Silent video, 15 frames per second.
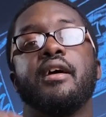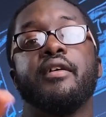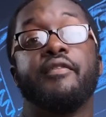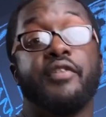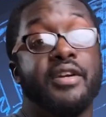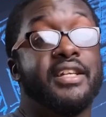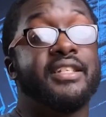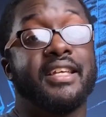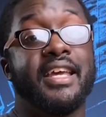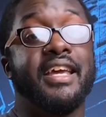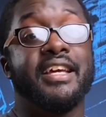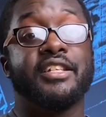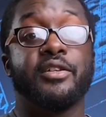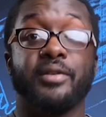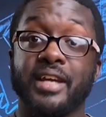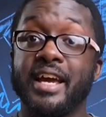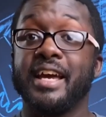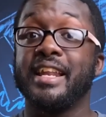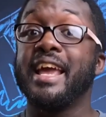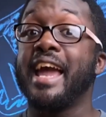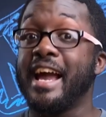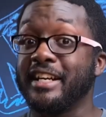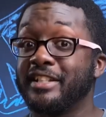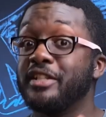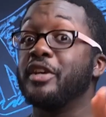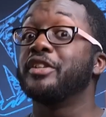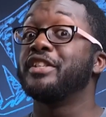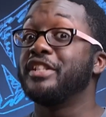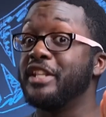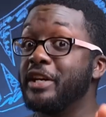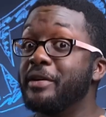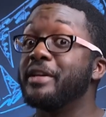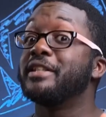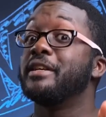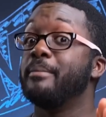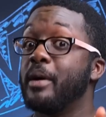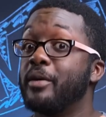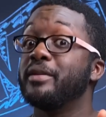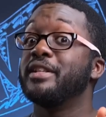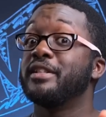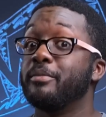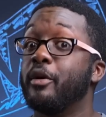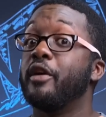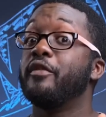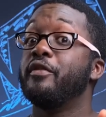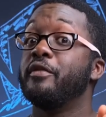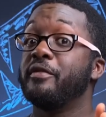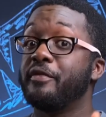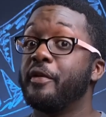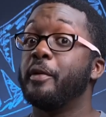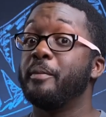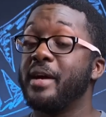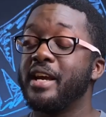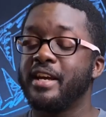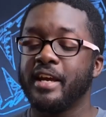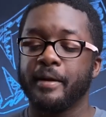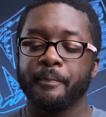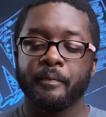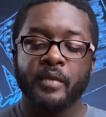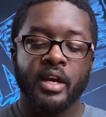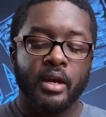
this case. So yeah, they actually are serious about this smartphone filmmaking.